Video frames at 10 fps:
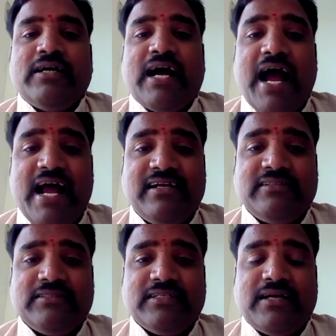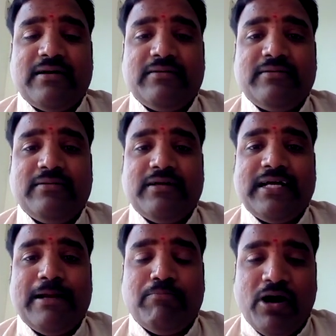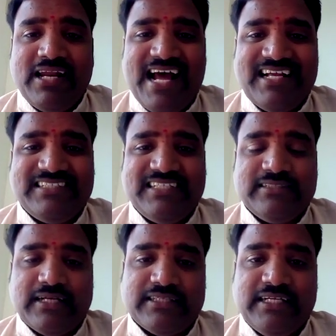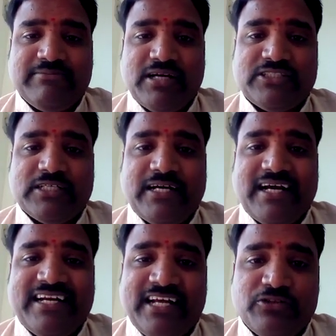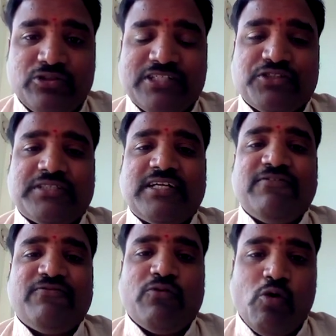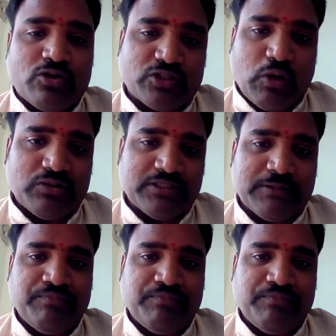and a ballad is nothing but an ancestral folk songs,